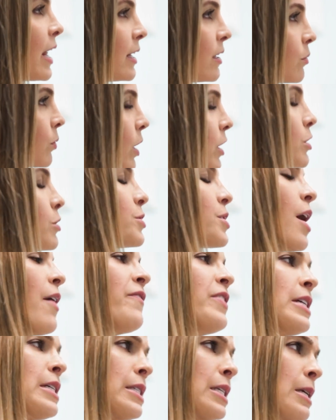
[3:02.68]
anyone who's
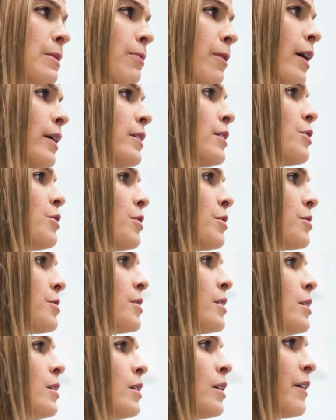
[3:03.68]
obviously pregnant or
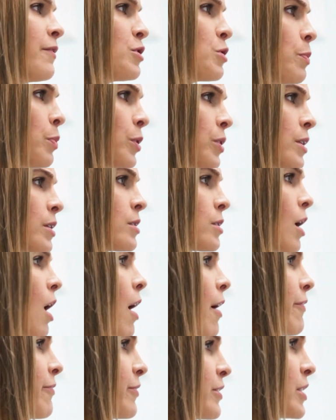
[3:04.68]
nursing, you're going to have to put this
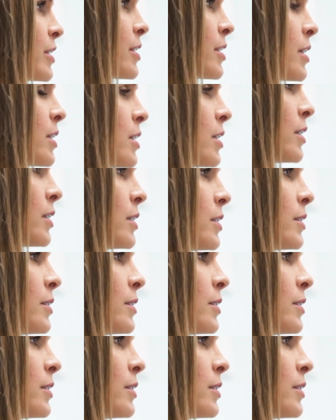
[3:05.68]
off until...